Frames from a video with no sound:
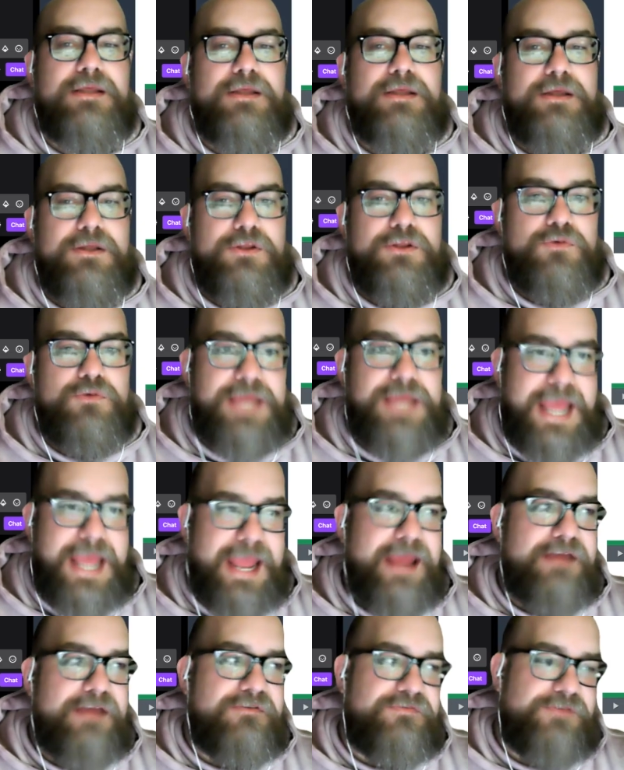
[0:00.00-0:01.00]
you
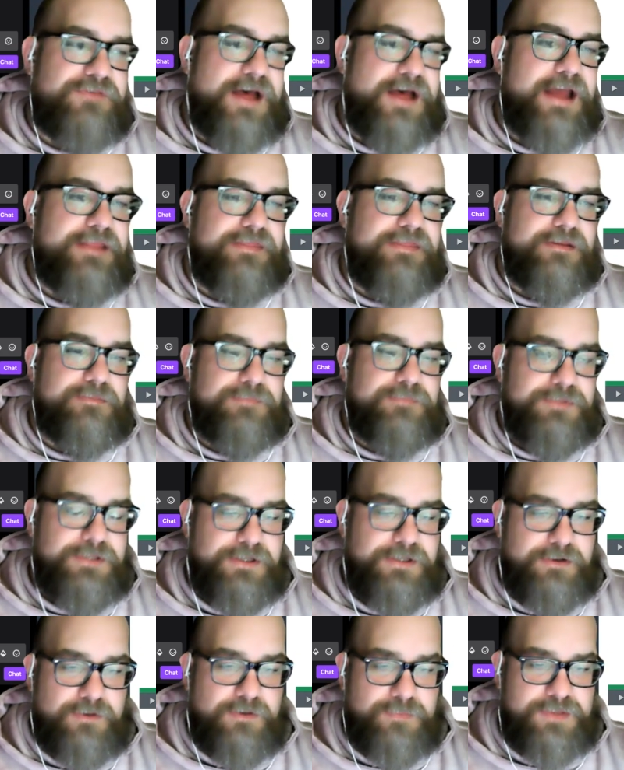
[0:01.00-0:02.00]
can find them,
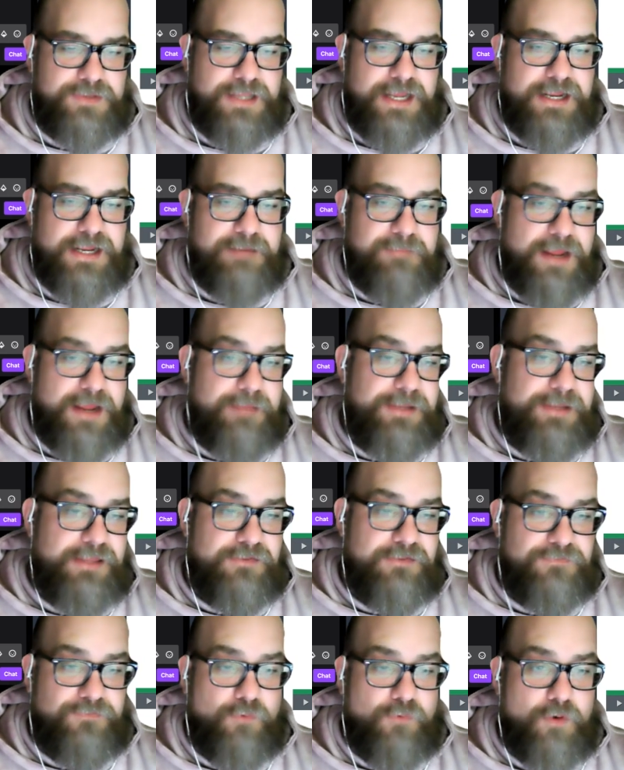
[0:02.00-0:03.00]
you know what I'm saying? And maybe the
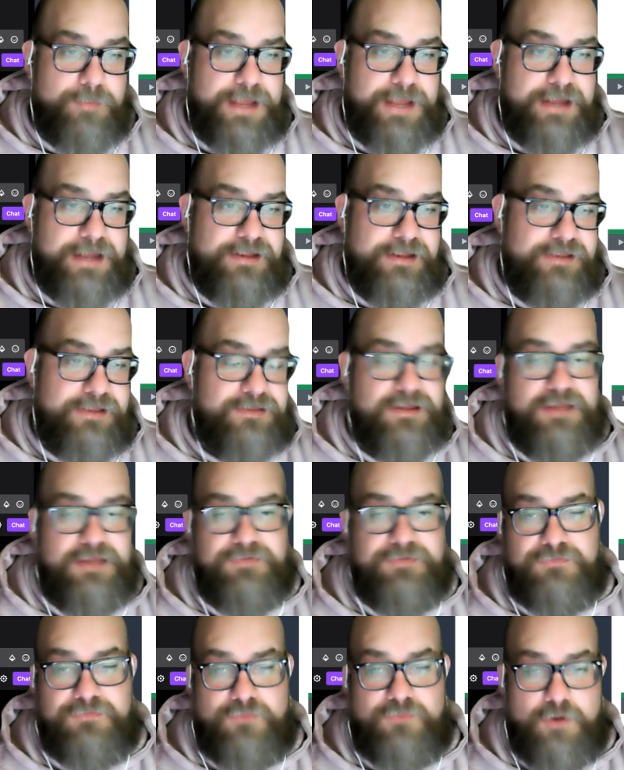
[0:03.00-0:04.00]
4-bet isn't even
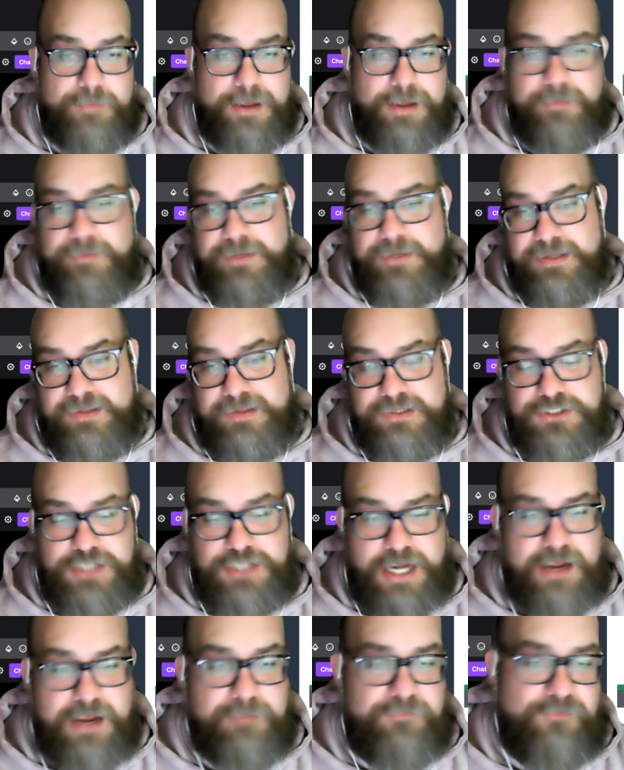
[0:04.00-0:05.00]
a 4-bet. Maybe it's a
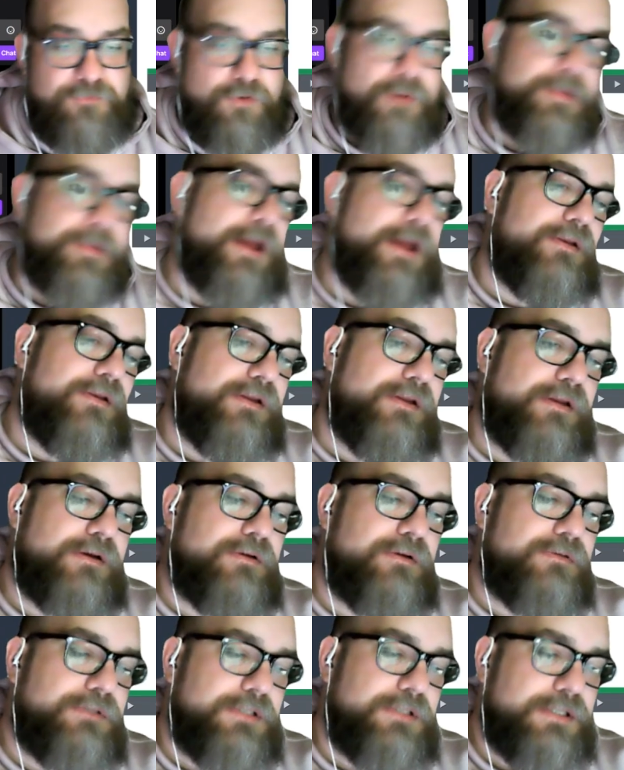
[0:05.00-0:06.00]
jam 4-bet,
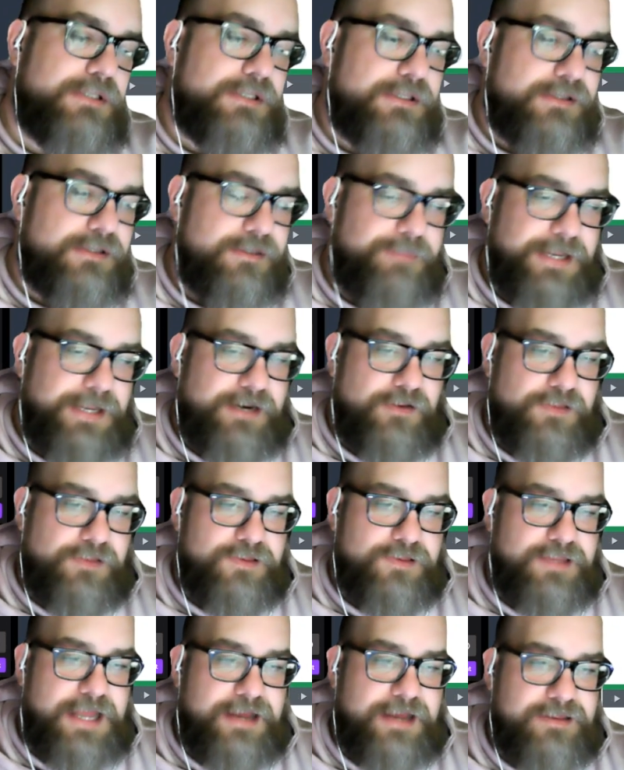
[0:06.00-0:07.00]
depending on the
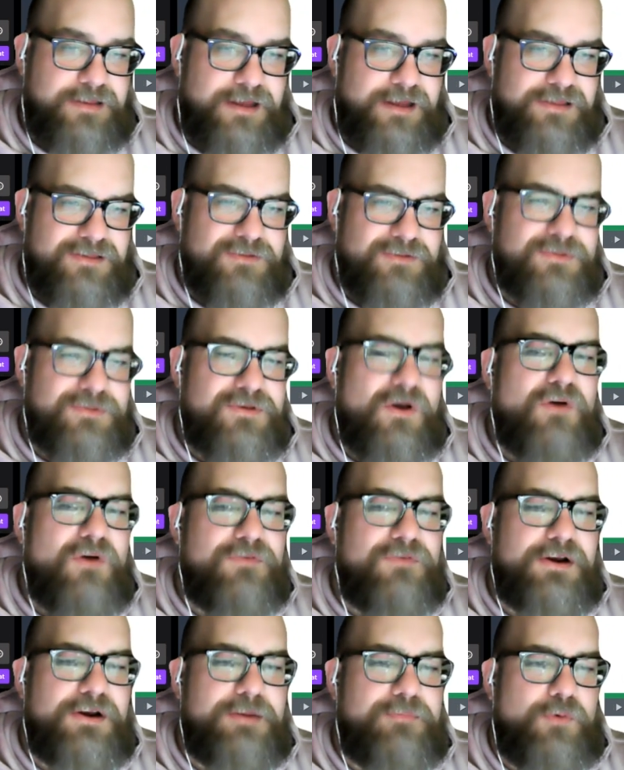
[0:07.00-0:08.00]
stack size. So it's all
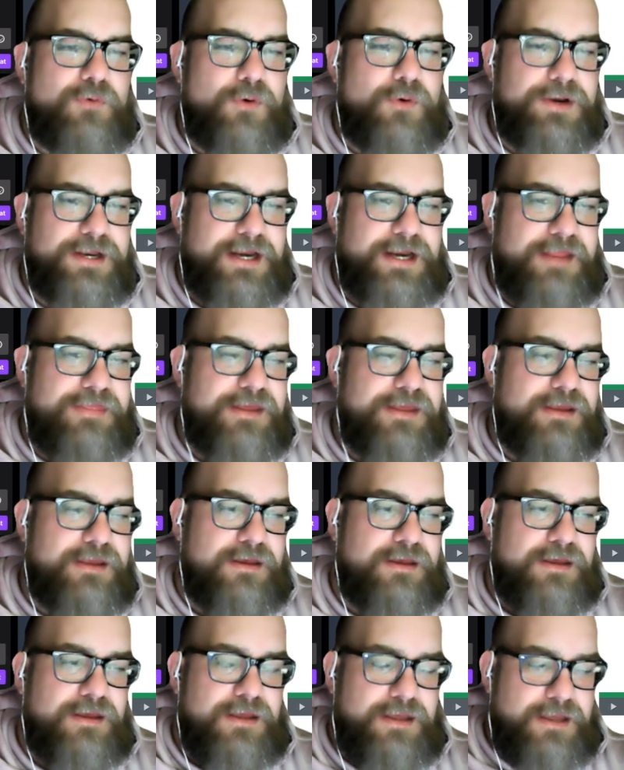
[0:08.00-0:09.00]
very important, and I think
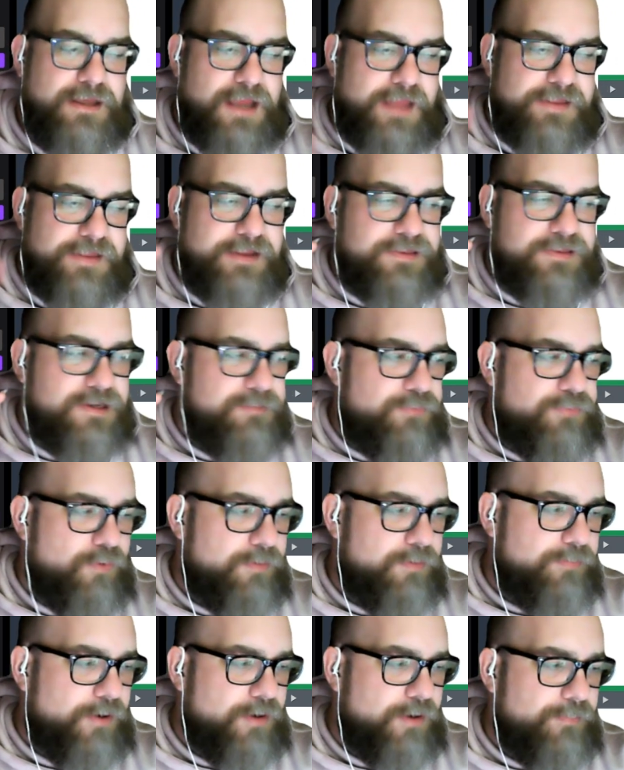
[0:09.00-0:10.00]
it's an
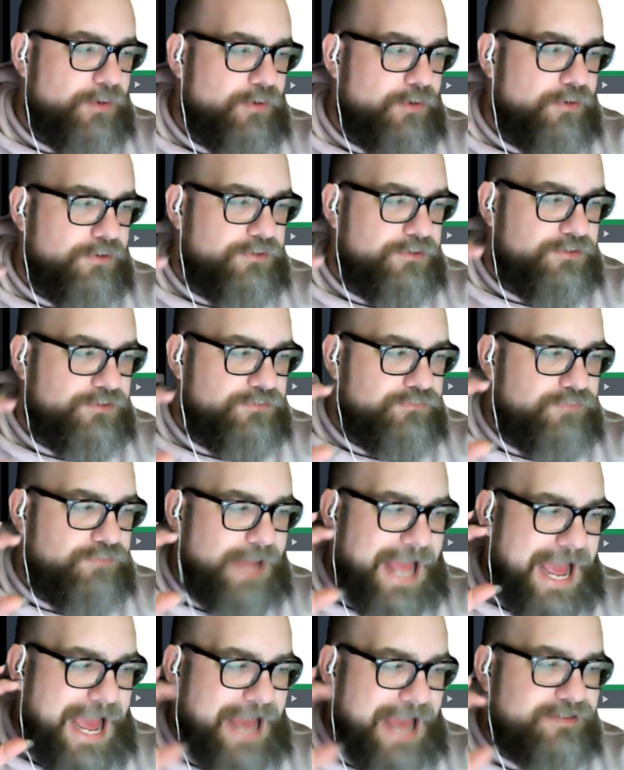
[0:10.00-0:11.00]
important part of poker to
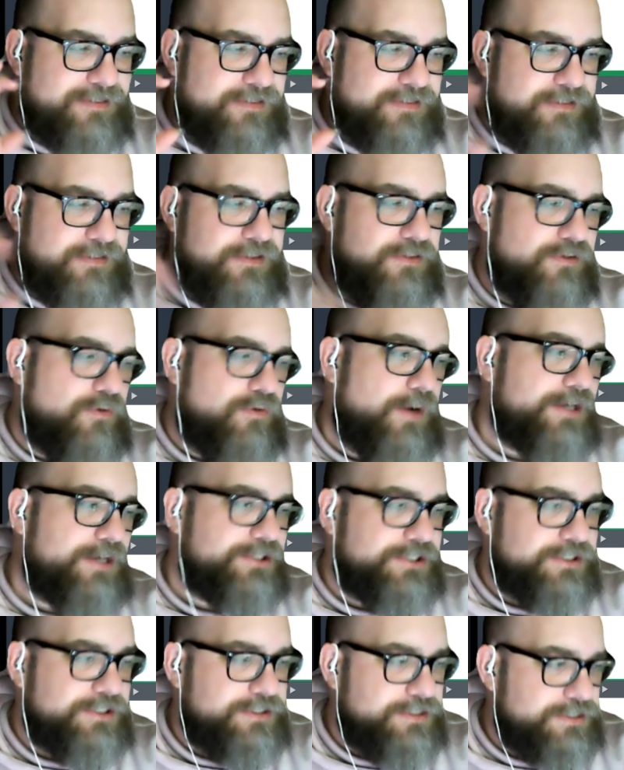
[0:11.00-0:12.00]
ask these
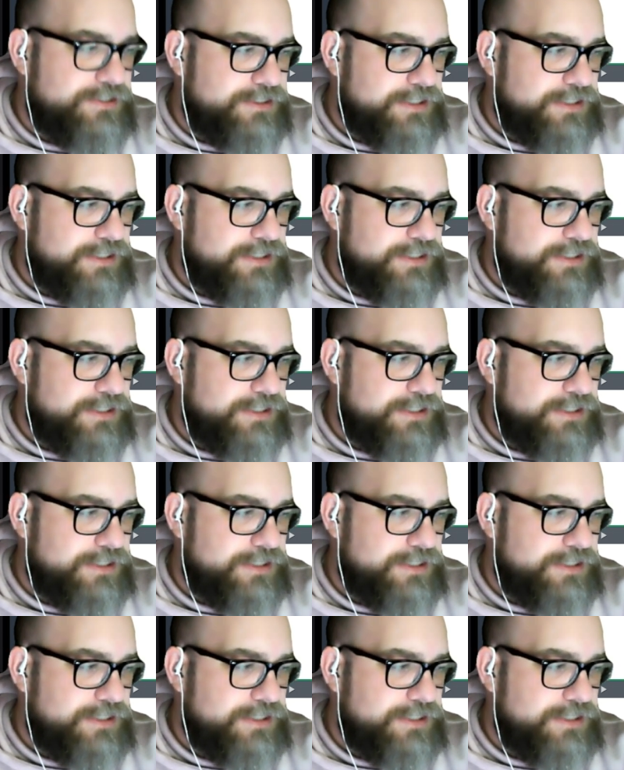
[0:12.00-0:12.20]
questions